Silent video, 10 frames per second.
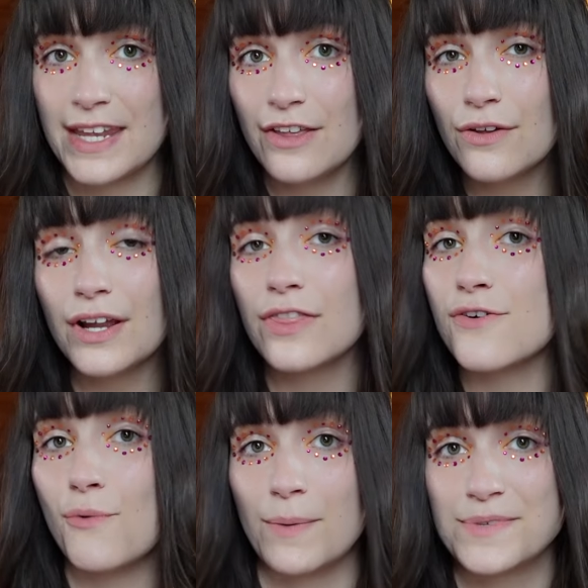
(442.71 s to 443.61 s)
either in
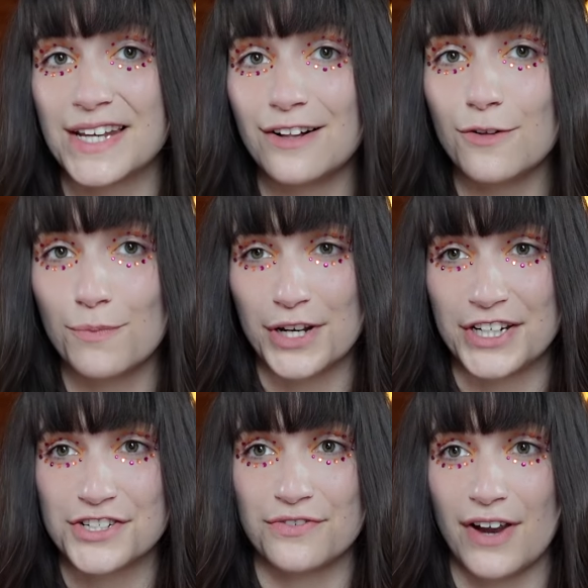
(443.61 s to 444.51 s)
the whimsical
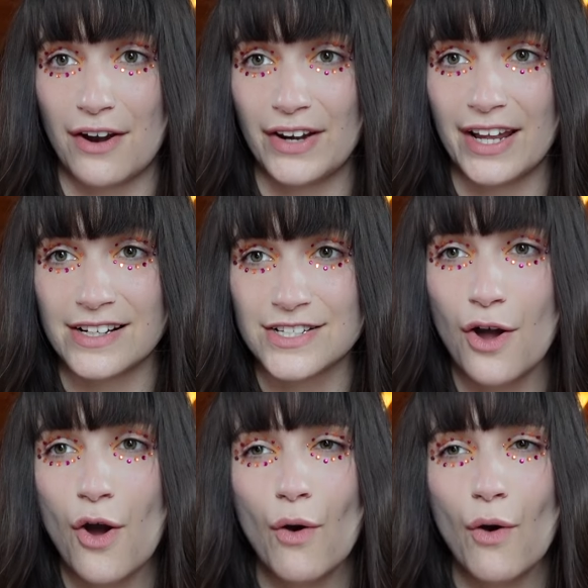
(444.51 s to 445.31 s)
British variant